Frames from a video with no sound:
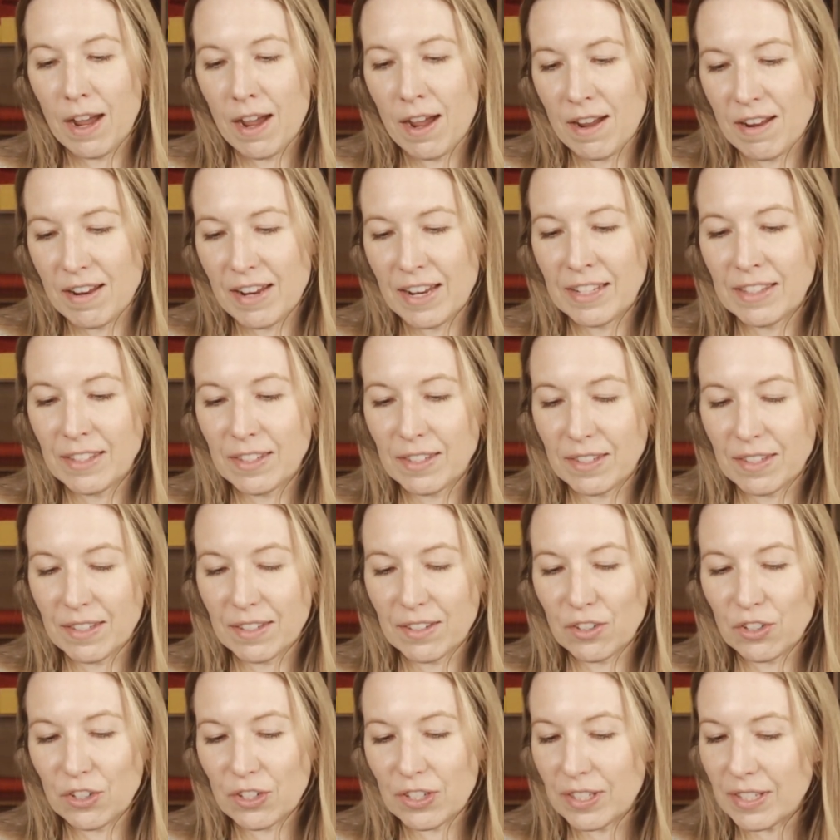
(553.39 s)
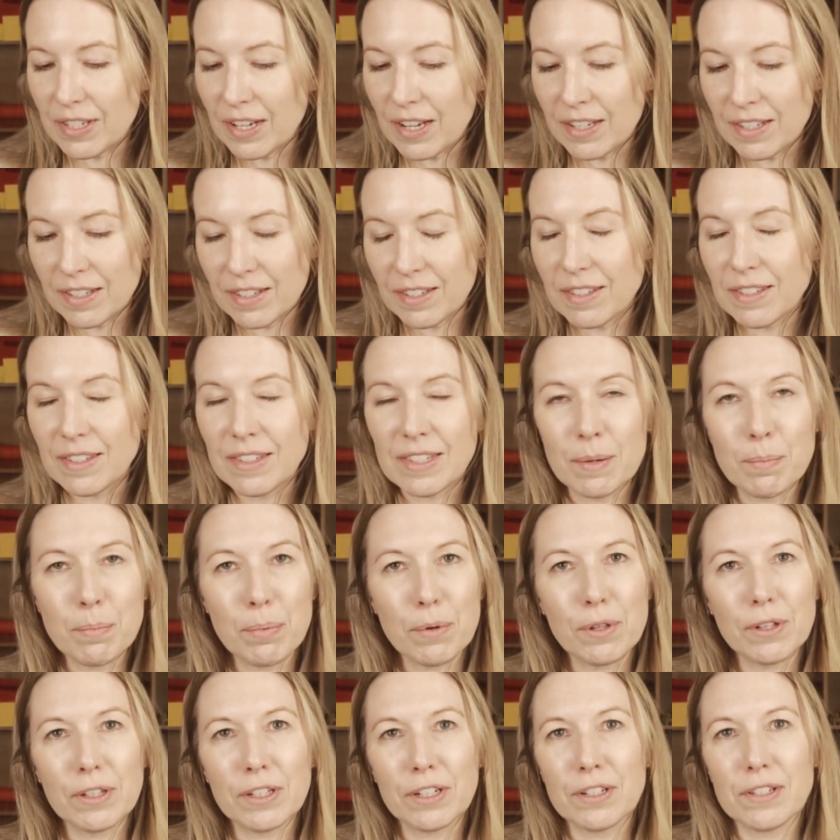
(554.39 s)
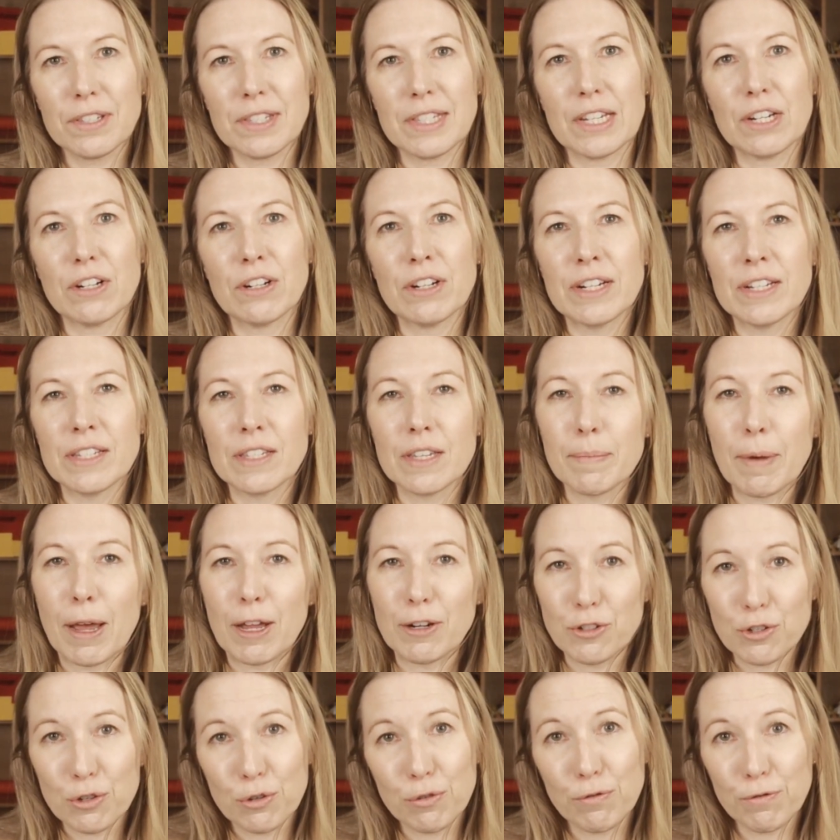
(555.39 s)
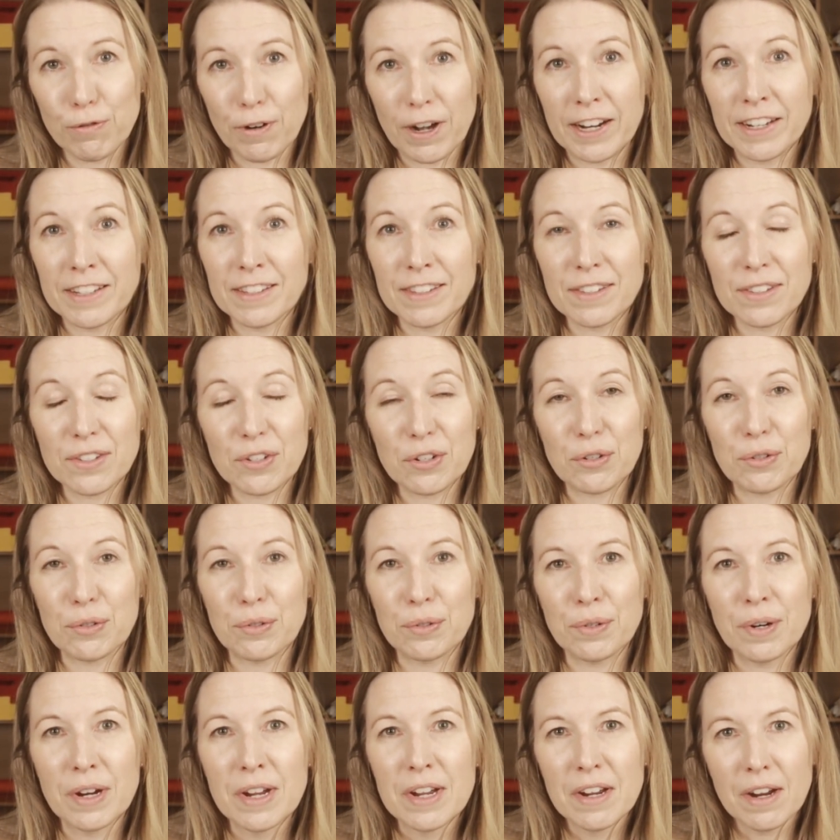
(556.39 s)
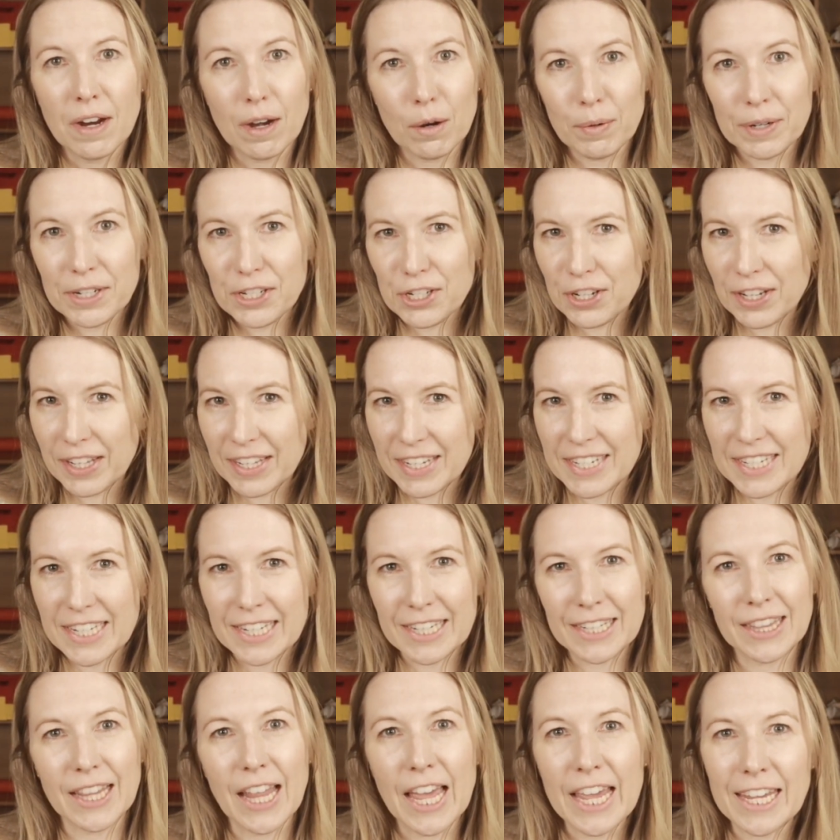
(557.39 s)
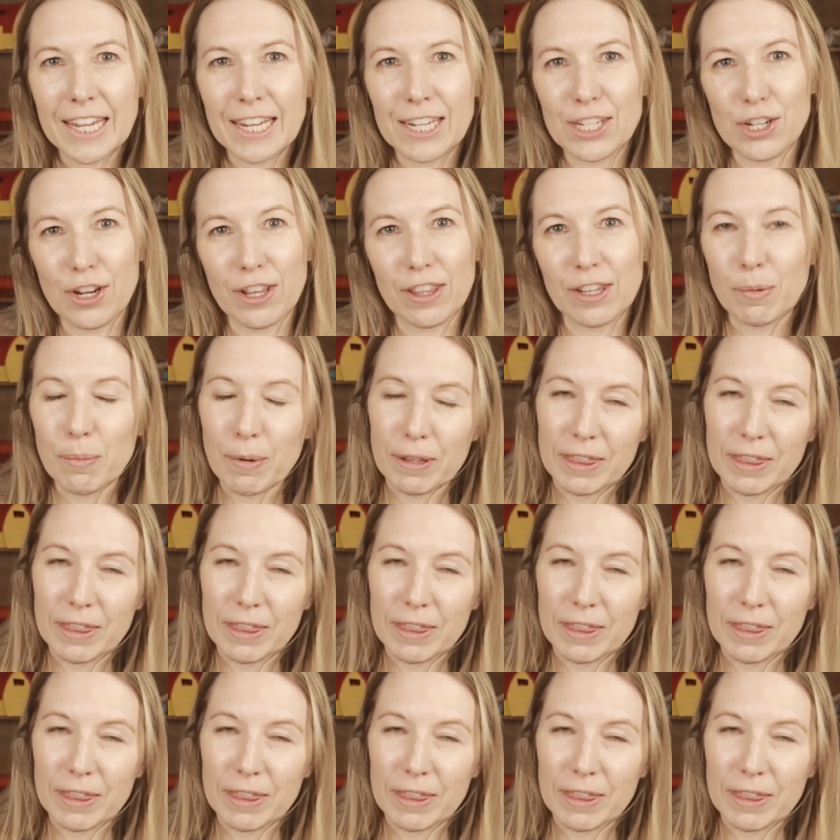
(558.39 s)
Uh, it's just a simple little series about two friends who originally didn't like each other,